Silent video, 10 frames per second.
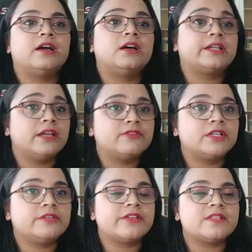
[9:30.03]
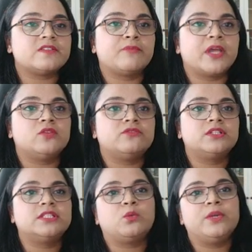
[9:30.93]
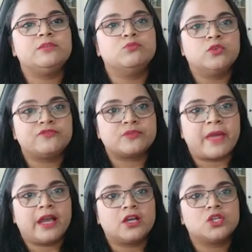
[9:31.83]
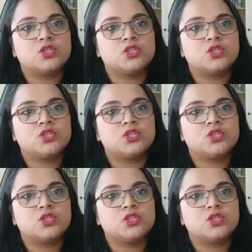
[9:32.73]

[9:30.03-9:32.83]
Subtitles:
A clever defensive maneuver, the queen moves back